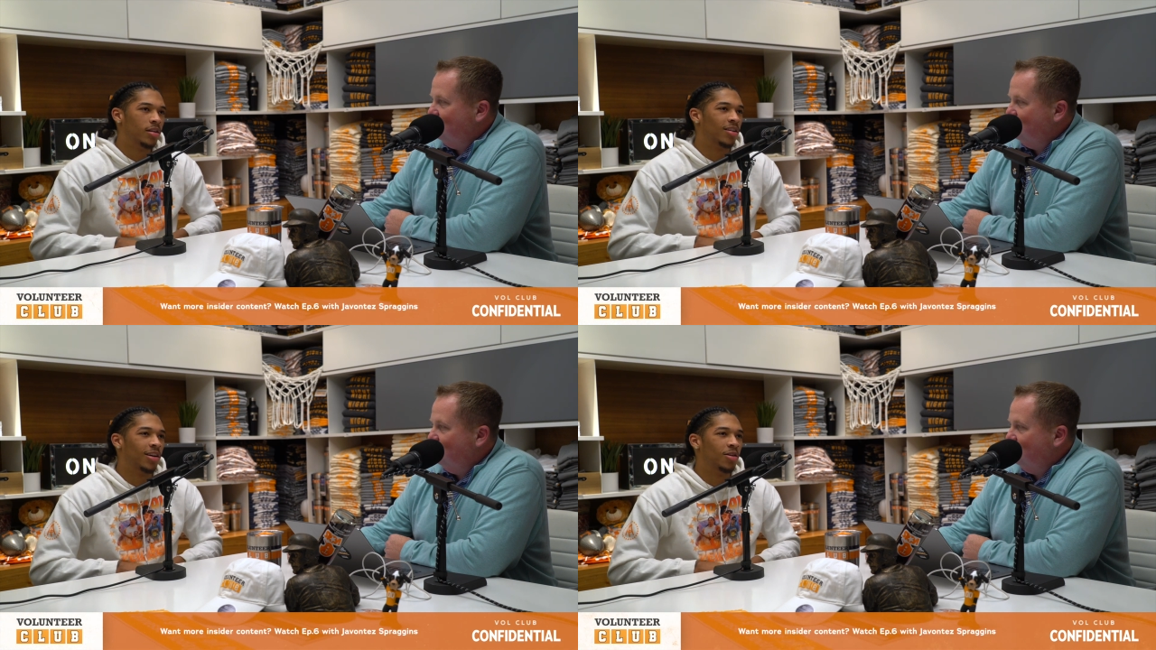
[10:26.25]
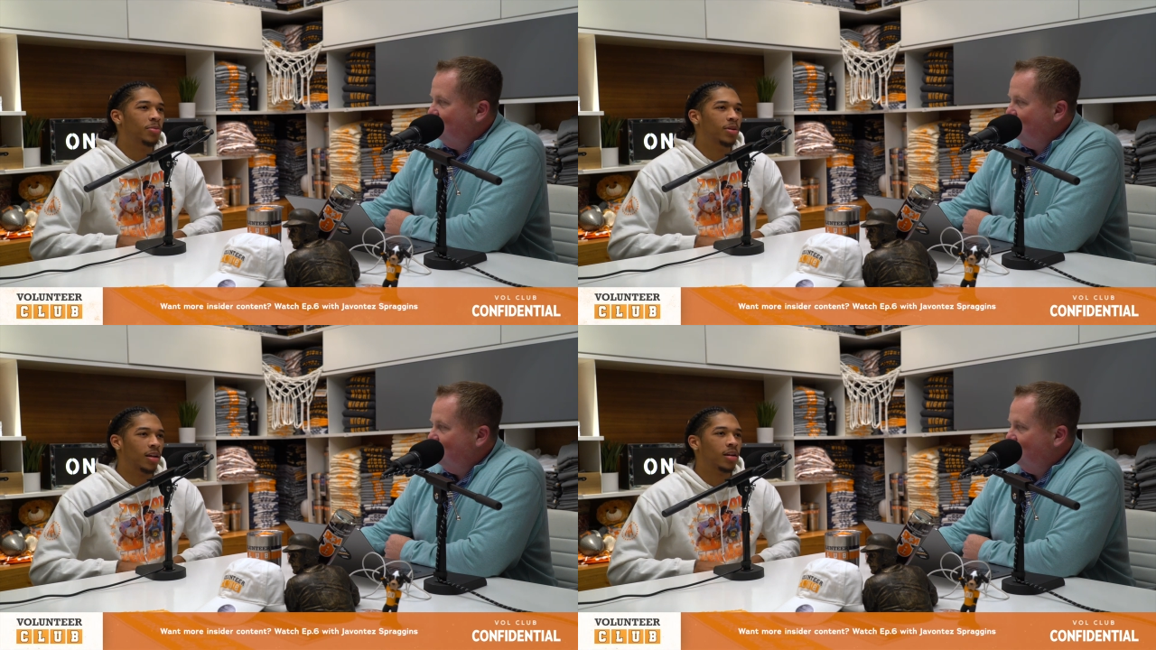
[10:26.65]
Speaker 1: so it would
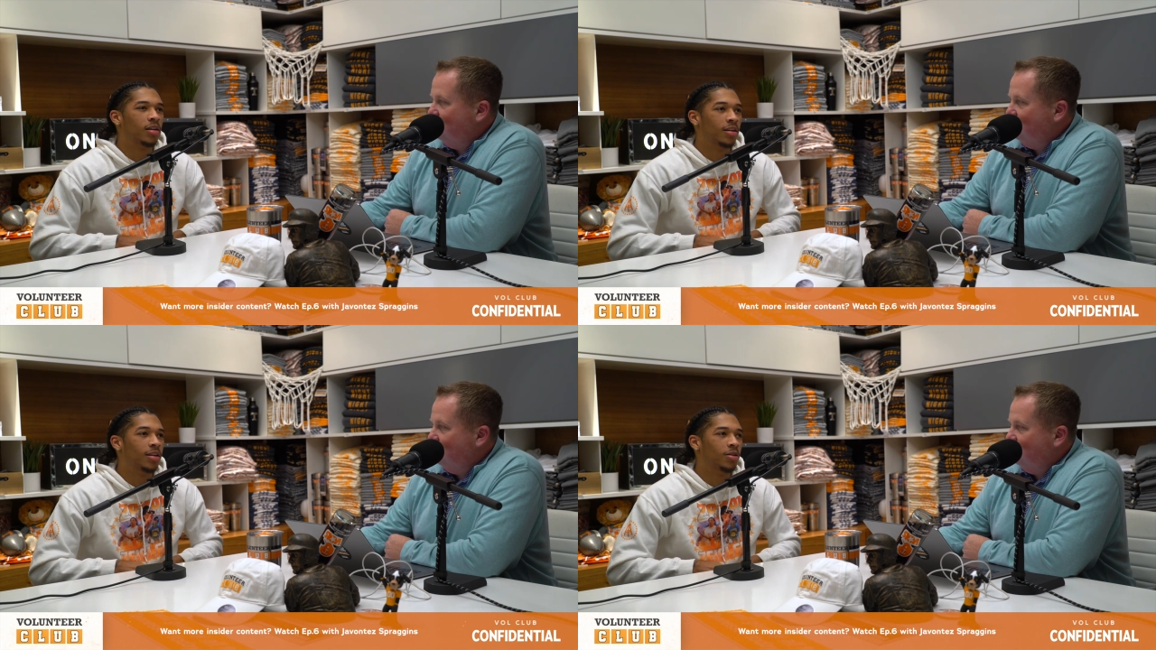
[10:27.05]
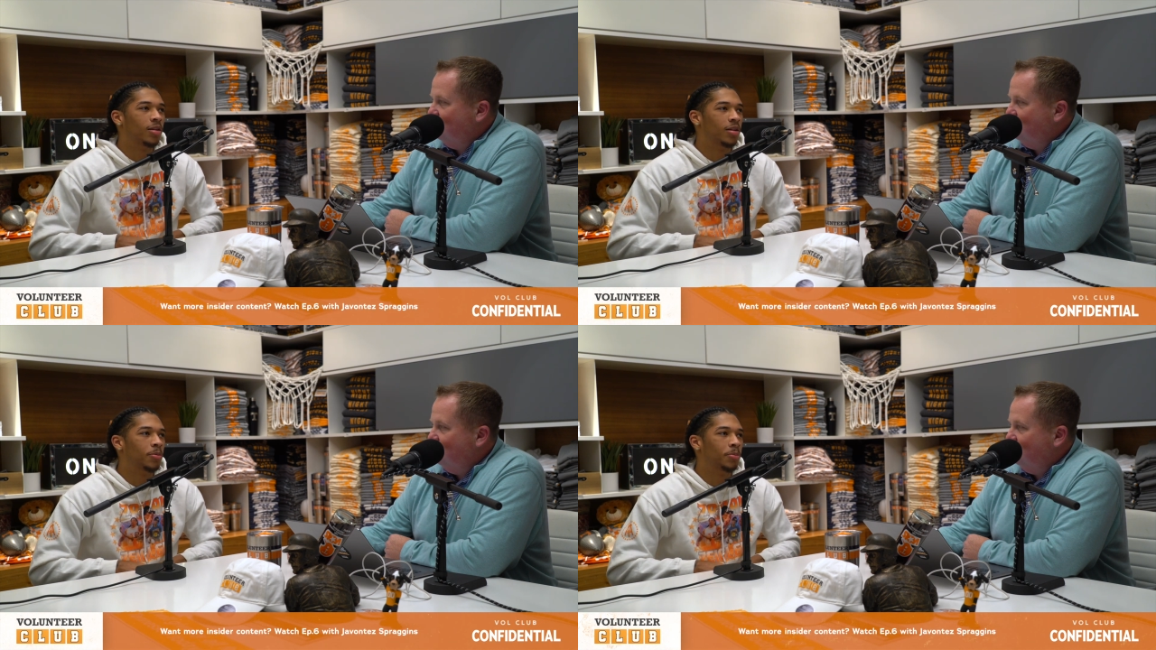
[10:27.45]
be like it would,
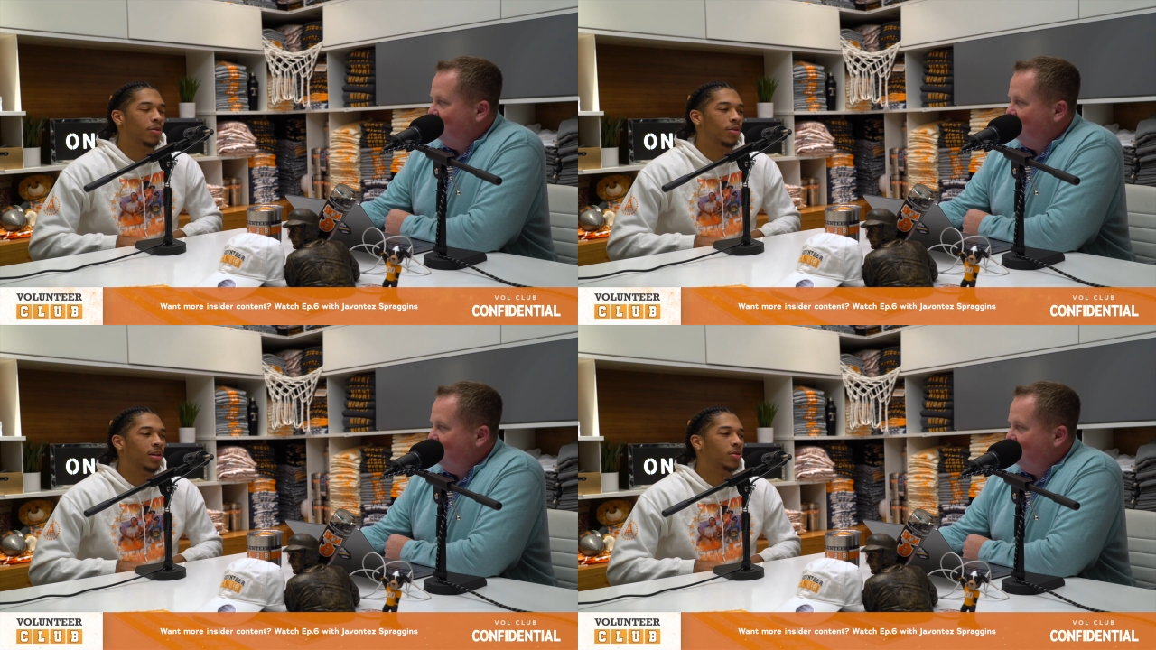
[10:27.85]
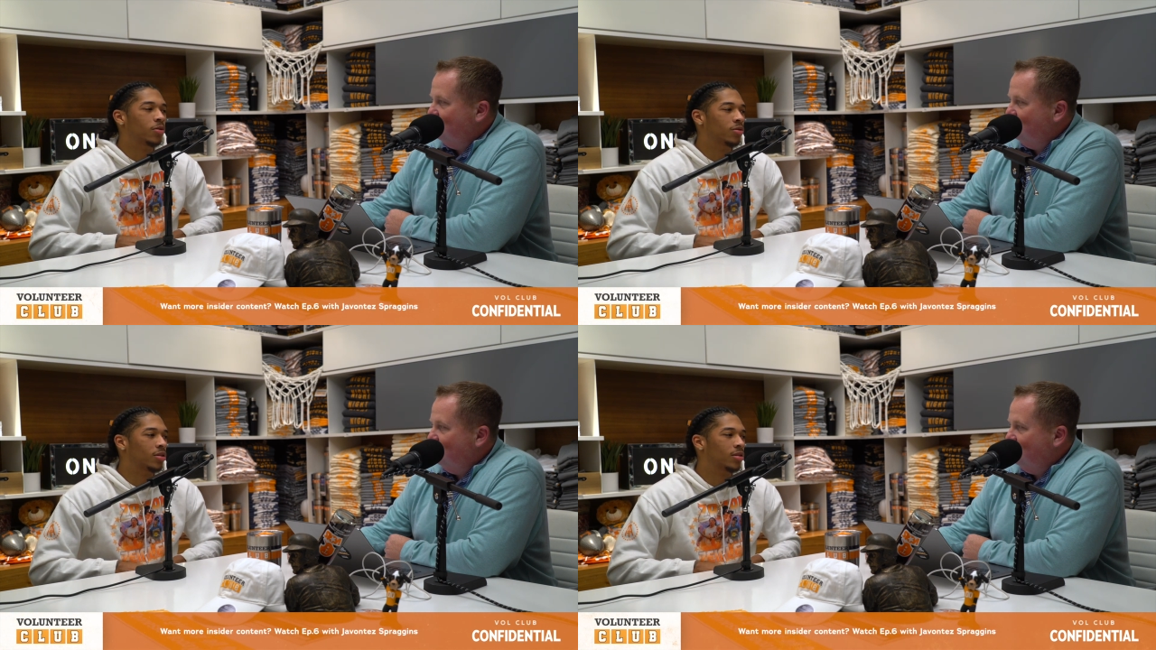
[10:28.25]
it would be really
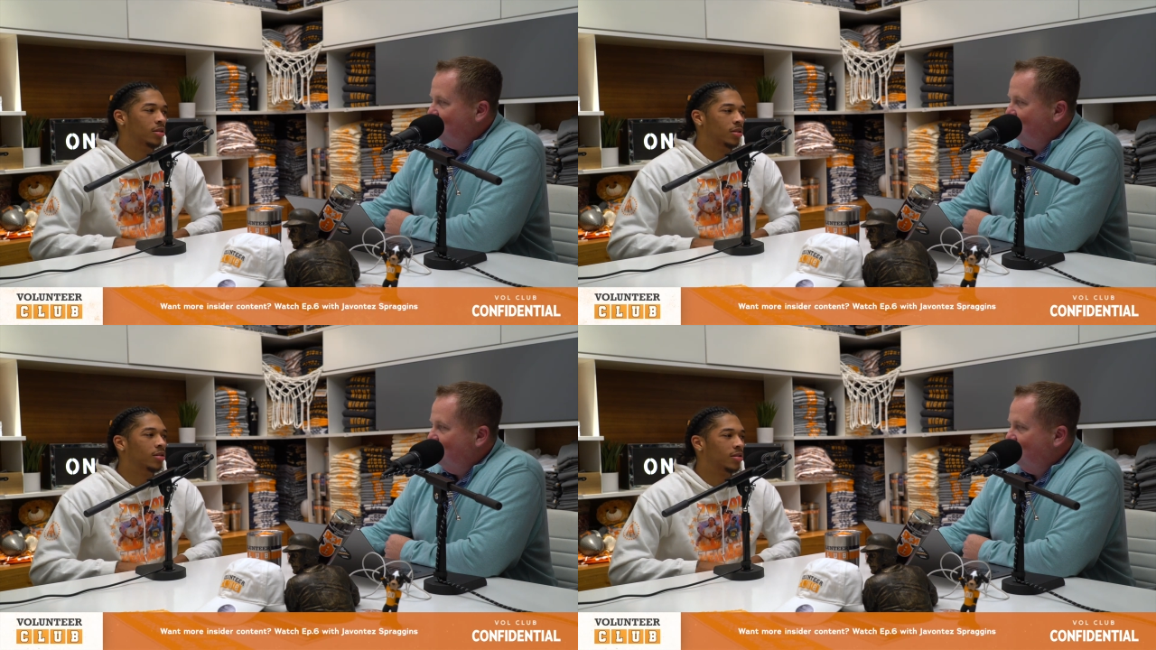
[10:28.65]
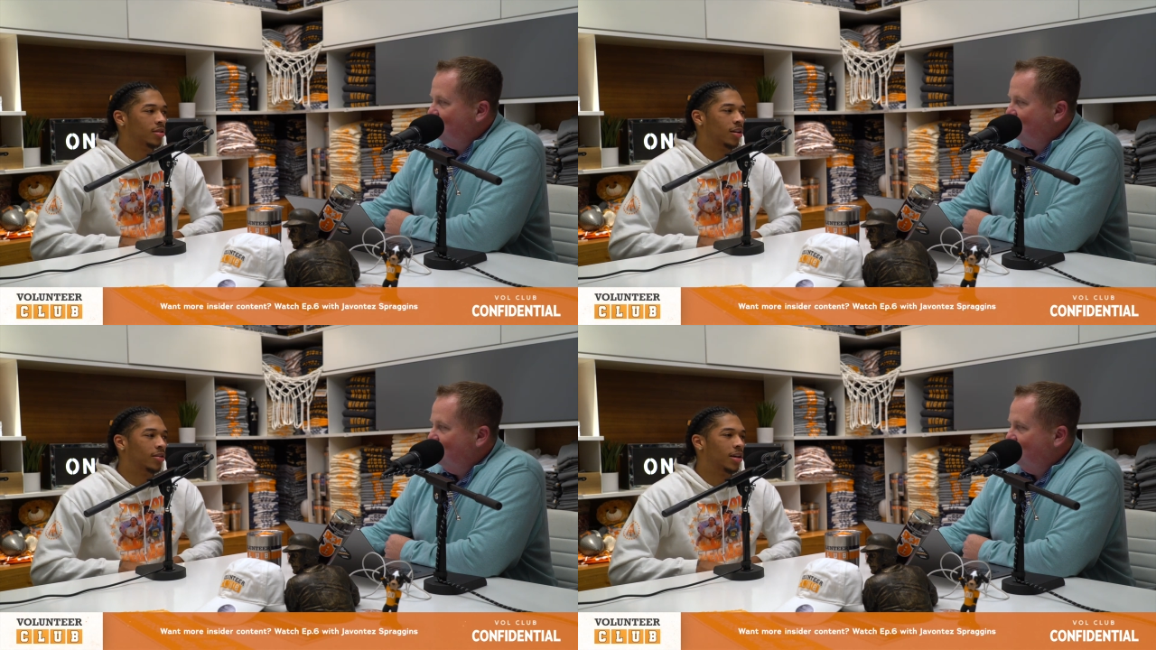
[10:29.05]
cool just to
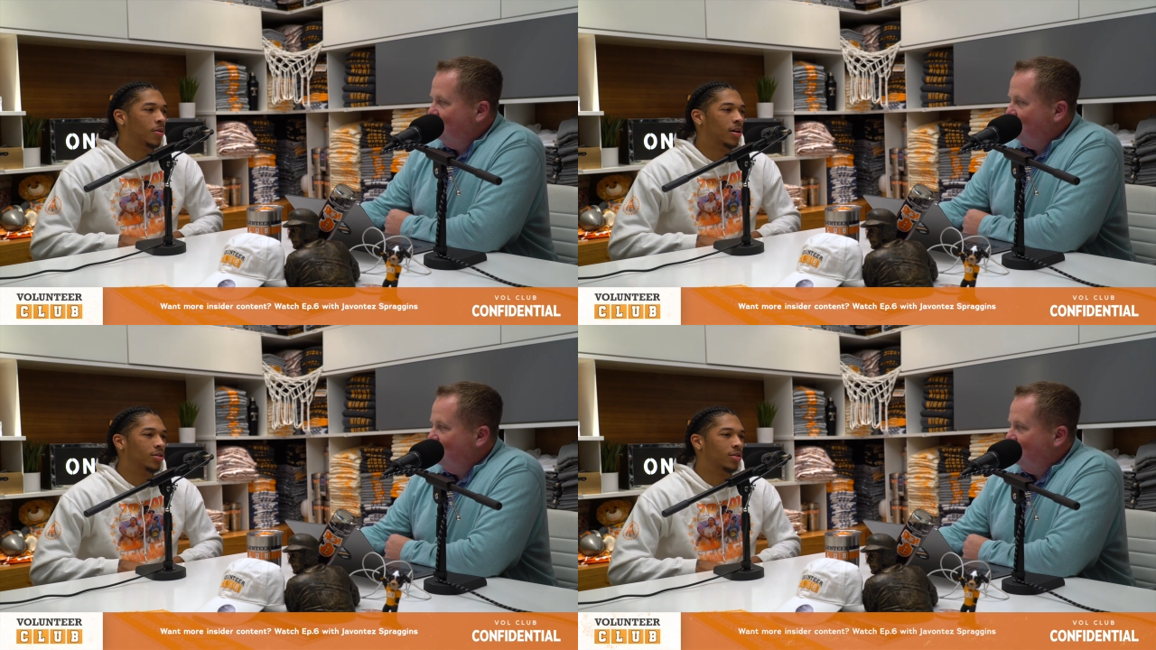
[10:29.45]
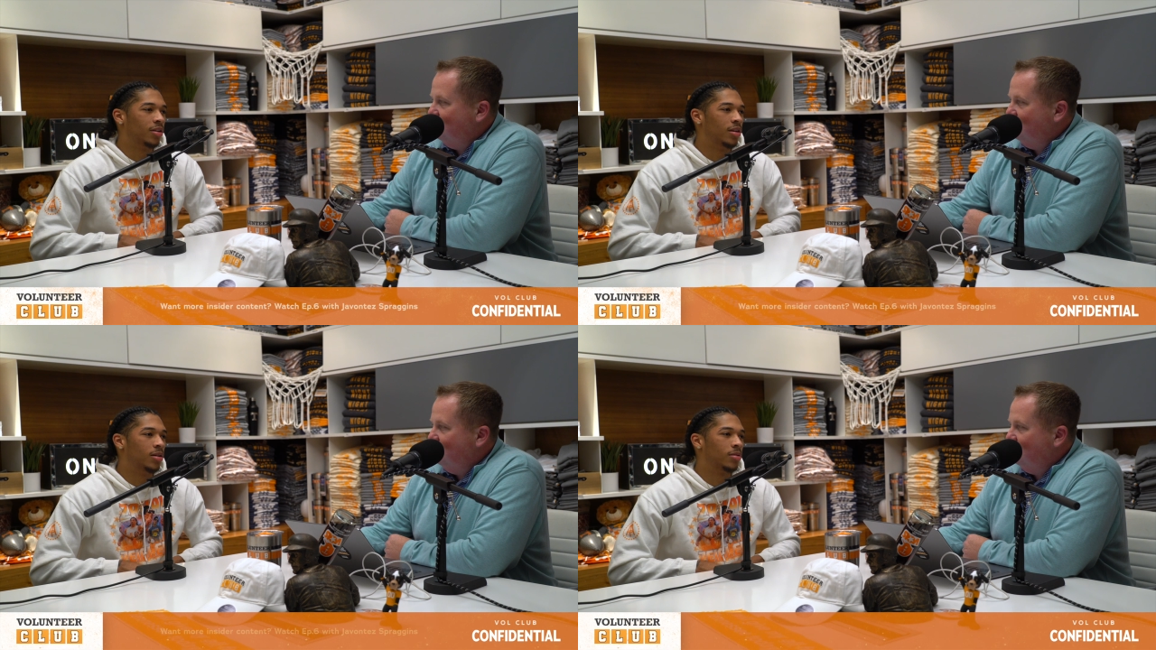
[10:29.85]
sit out there and watch those
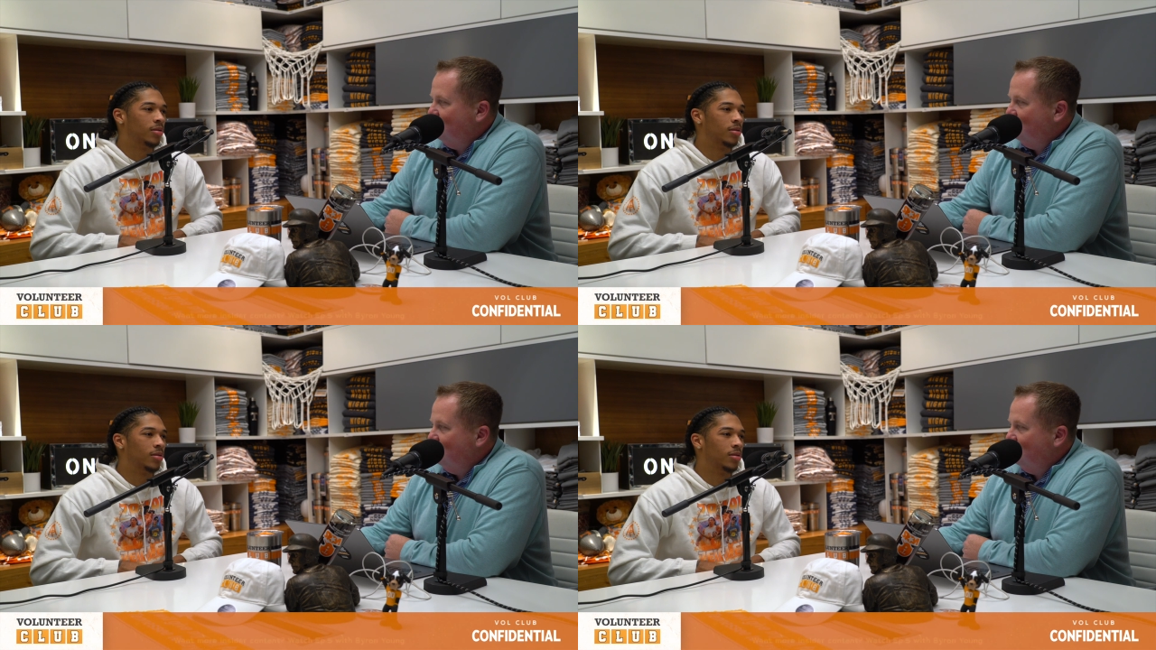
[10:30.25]
games.